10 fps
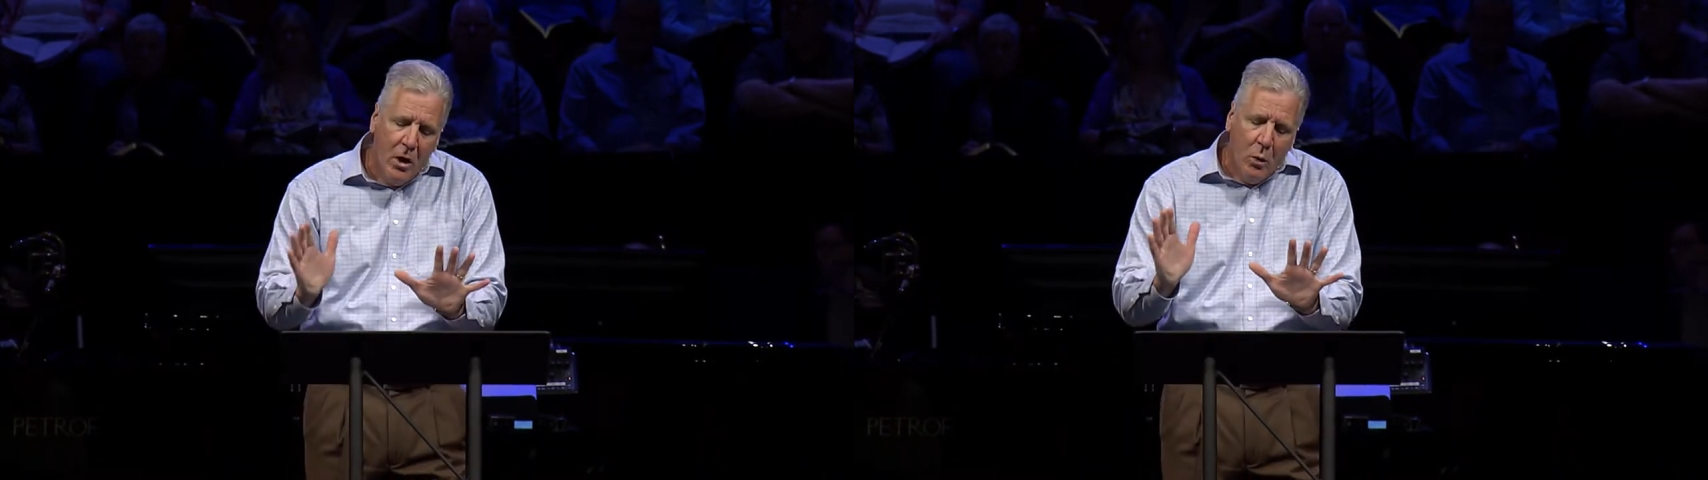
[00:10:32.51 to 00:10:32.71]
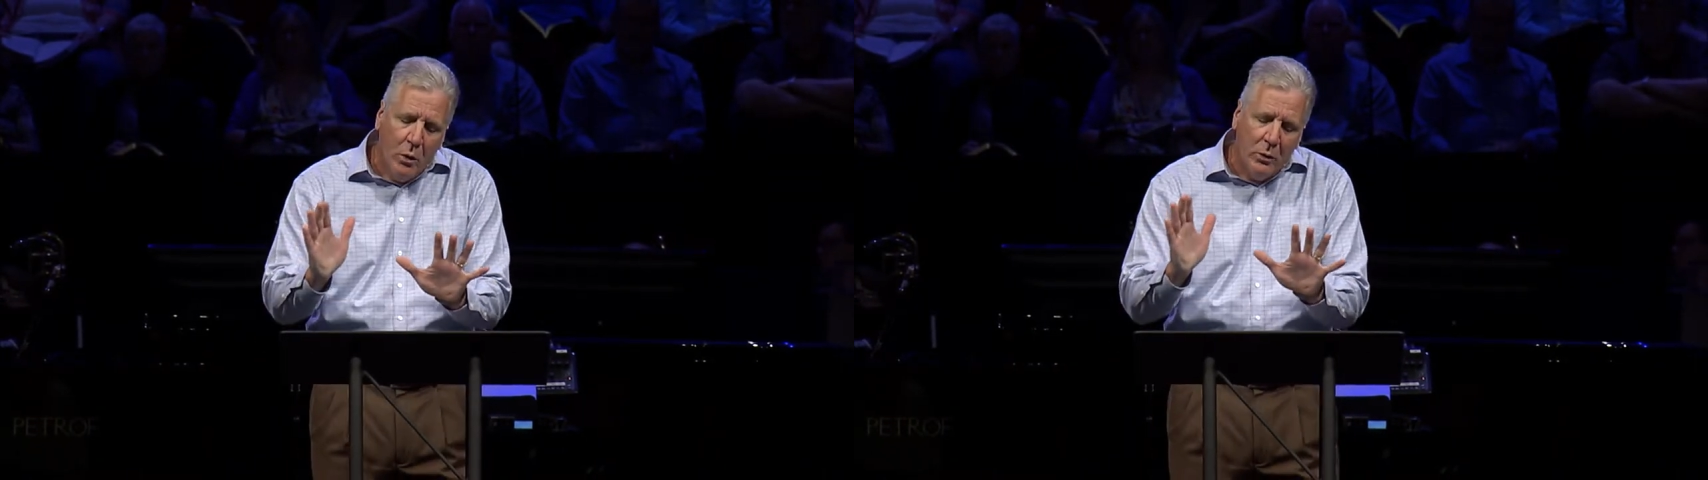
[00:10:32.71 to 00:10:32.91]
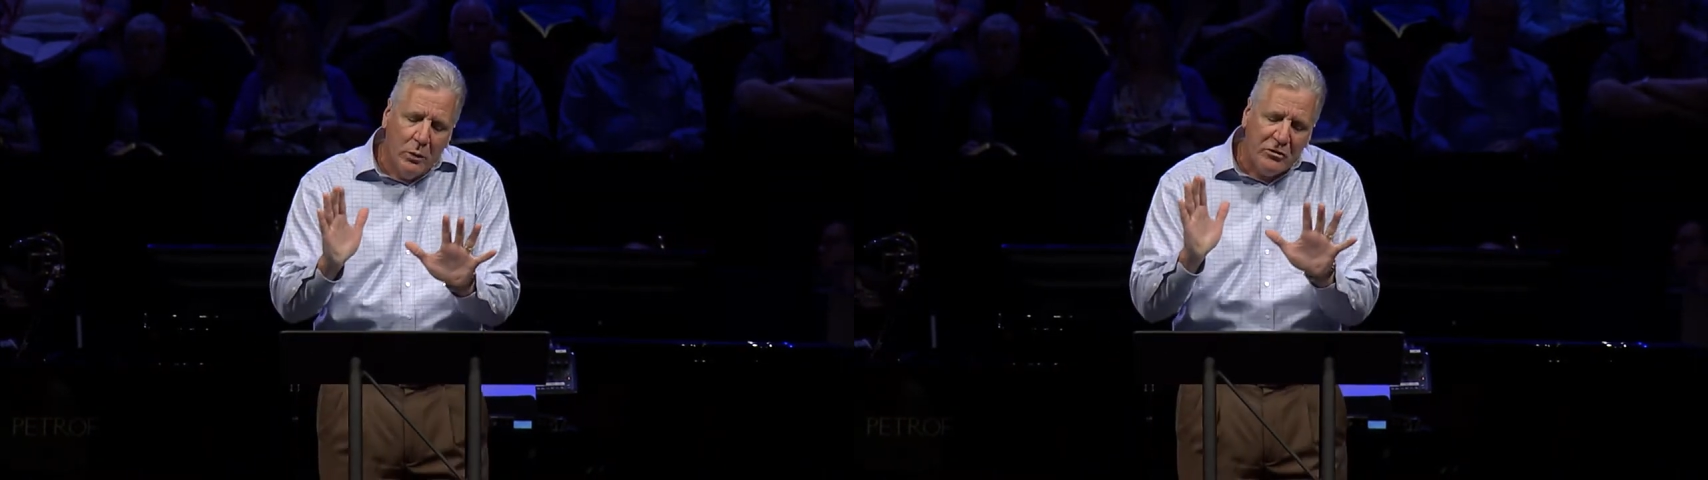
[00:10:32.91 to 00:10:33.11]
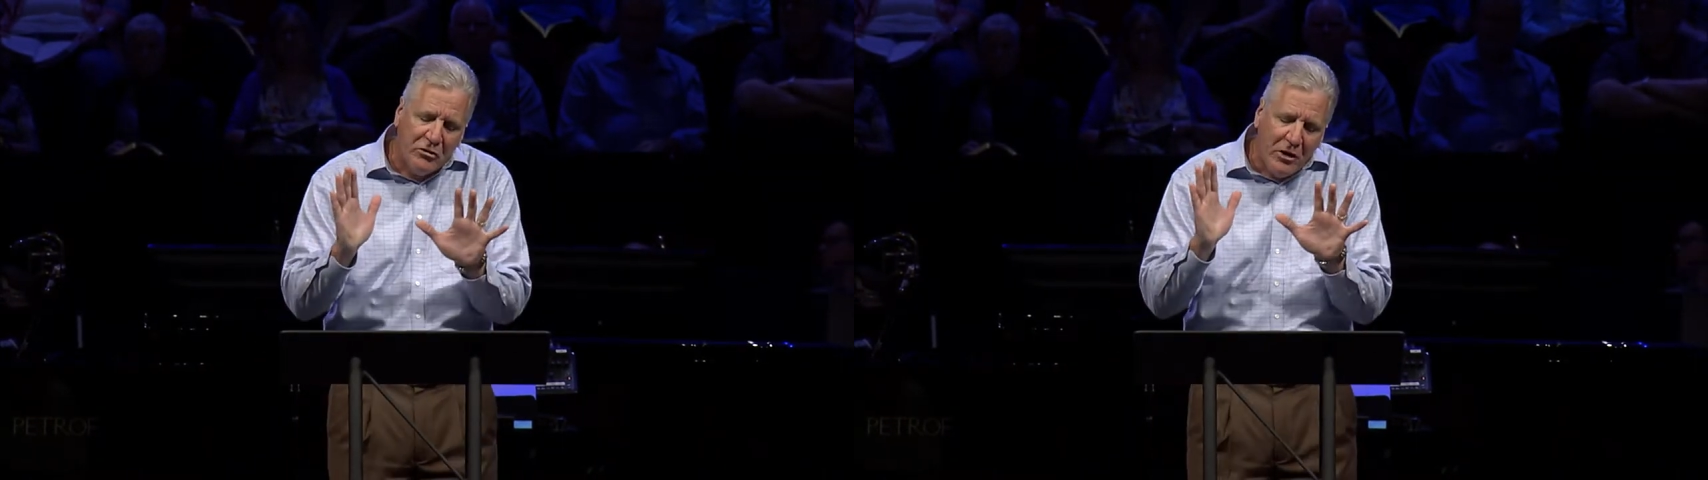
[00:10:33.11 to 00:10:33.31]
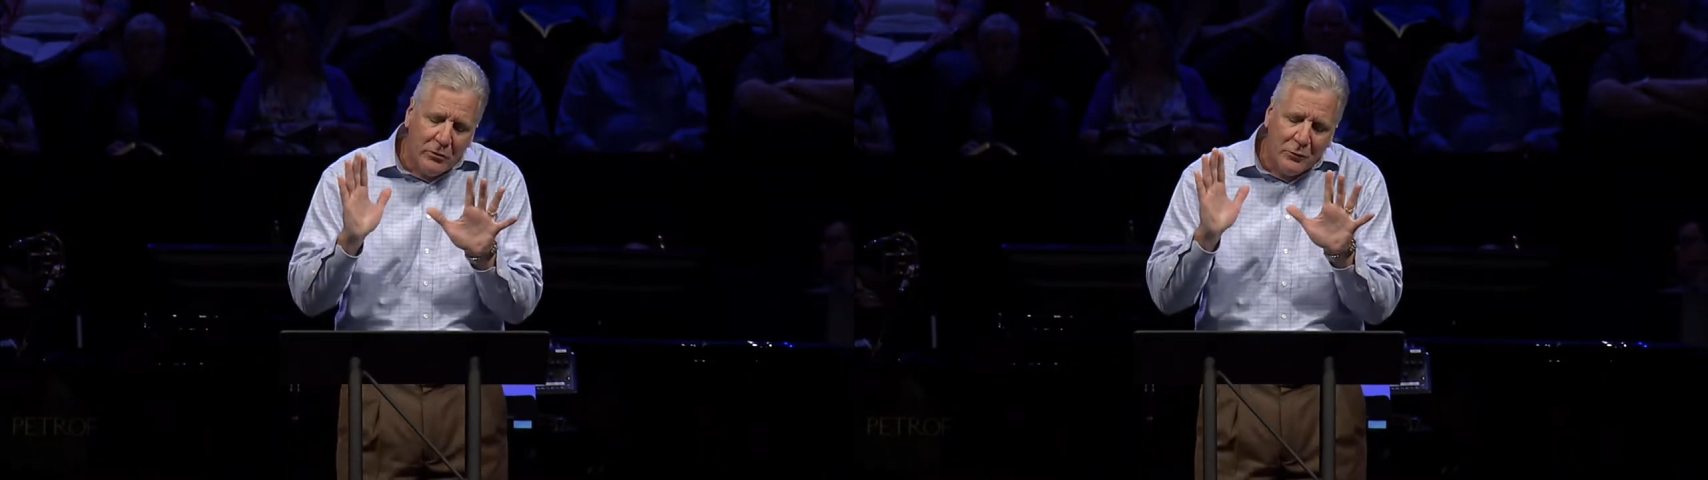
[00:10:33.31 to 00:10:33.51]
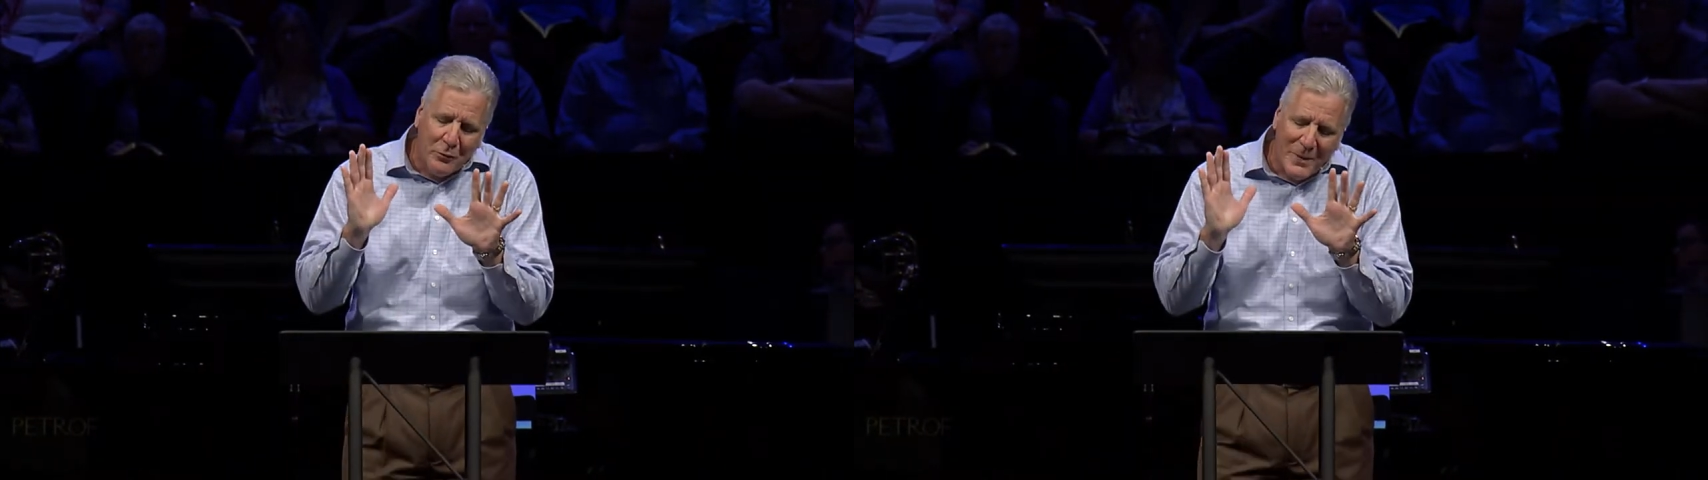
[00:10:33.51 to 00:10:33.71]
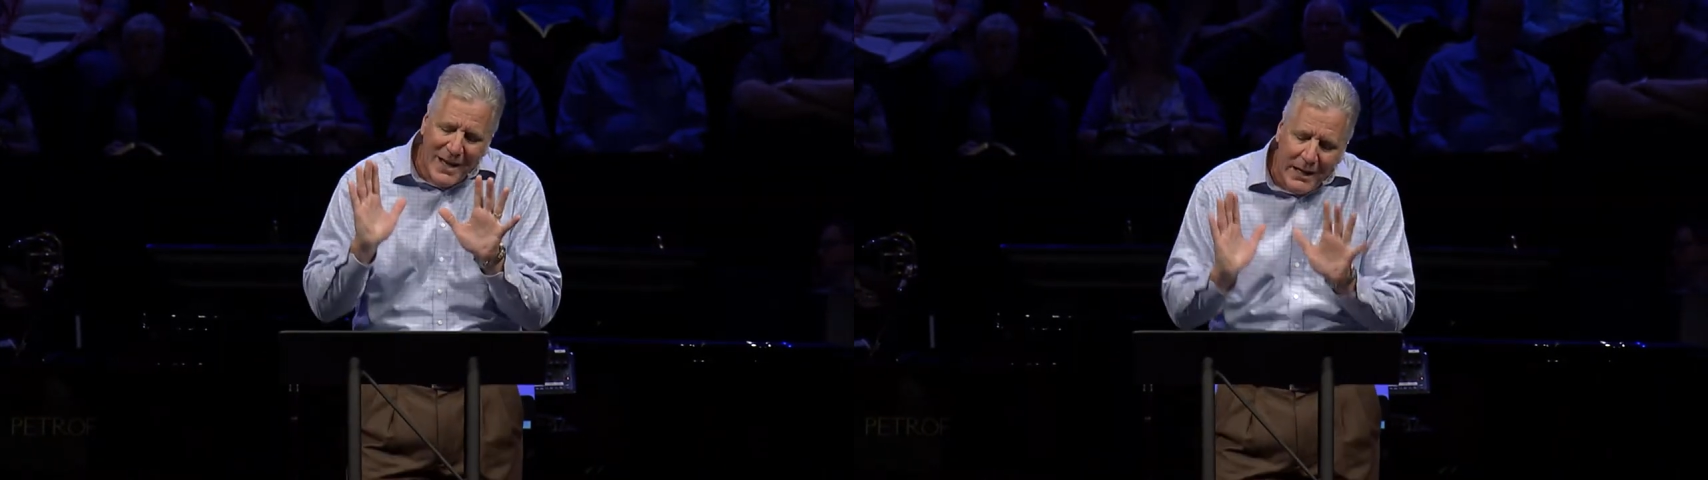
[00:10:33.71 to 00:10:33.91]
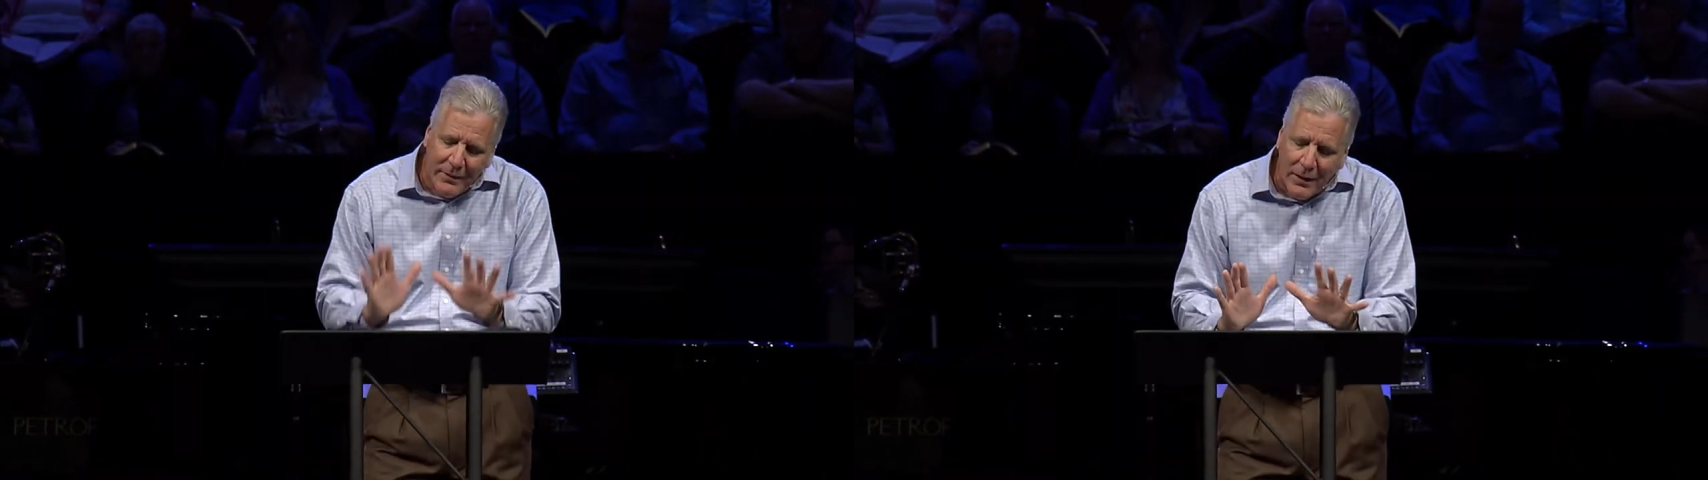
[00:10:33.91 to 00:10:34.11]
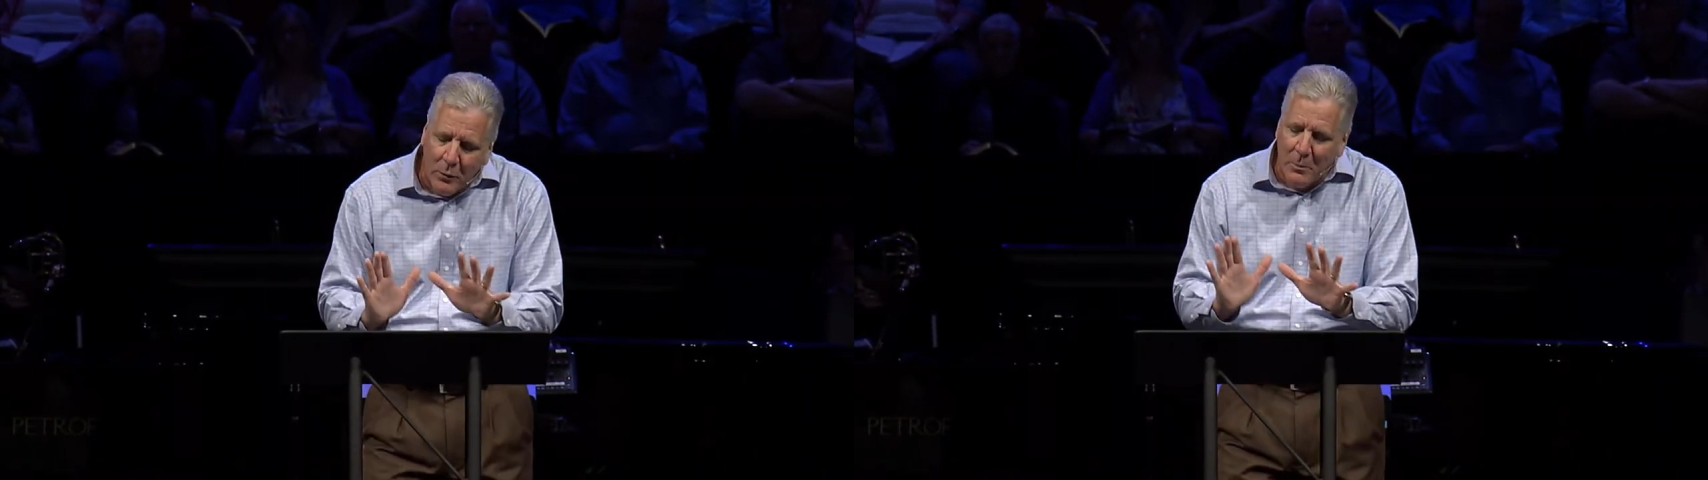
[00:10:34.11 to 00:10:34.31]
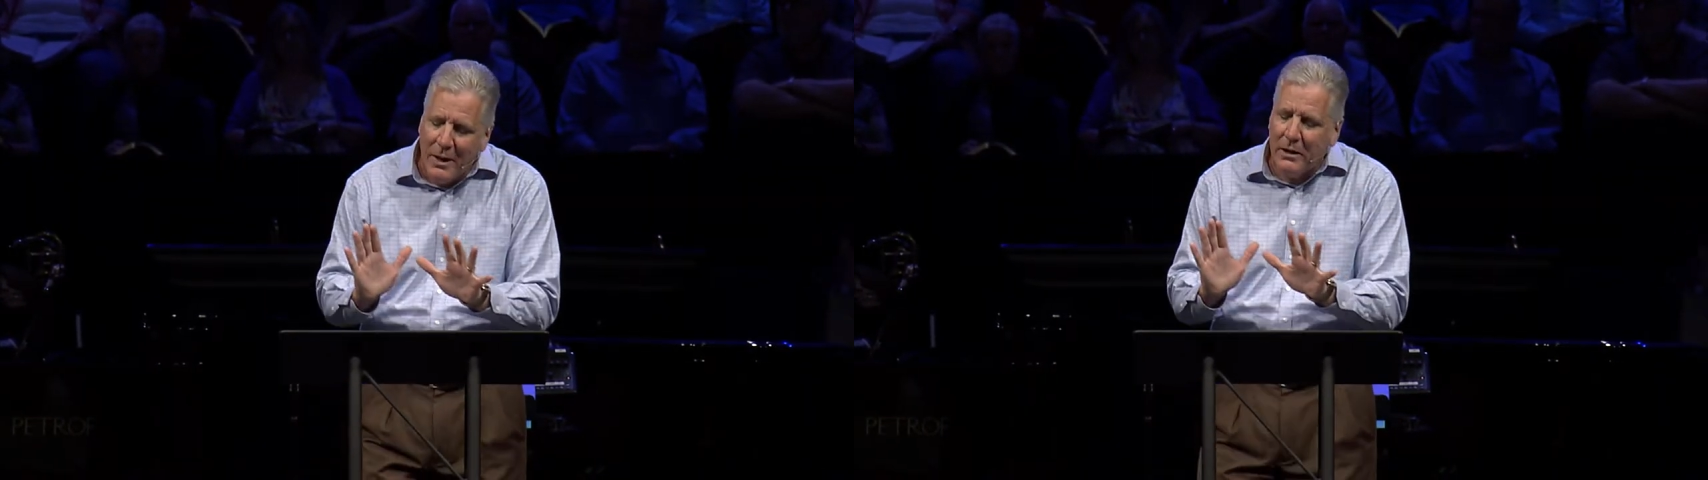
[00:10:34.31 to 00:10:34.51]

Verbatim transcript: was sheltered from anything that would make